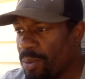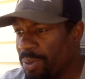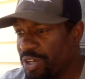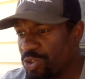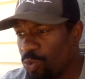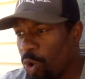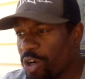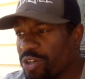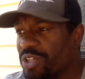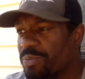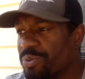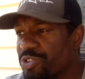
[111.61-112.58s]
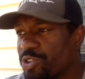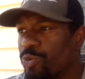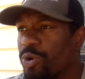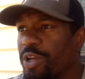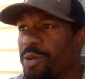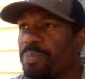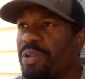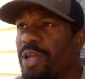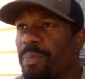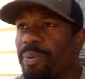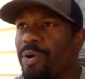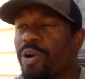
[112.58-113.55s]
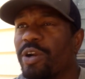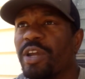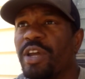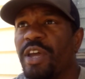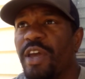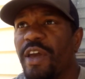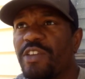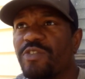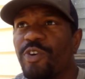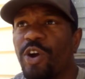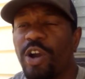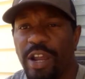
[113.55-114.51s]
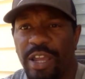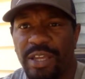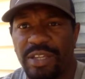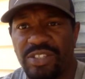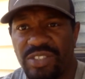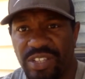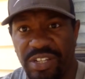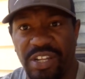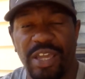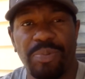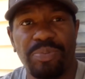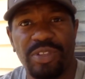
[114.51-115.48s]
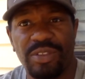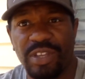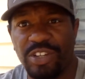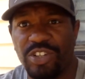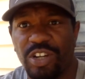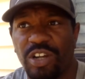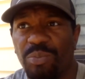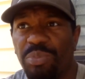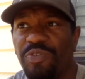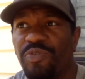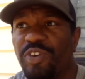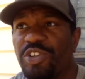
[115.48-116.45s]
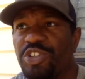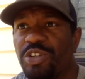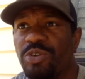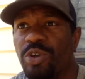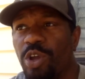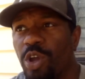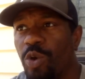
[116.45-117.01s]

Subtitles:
But the water temperature will help play a part as far as the depth that you're going to be fishing,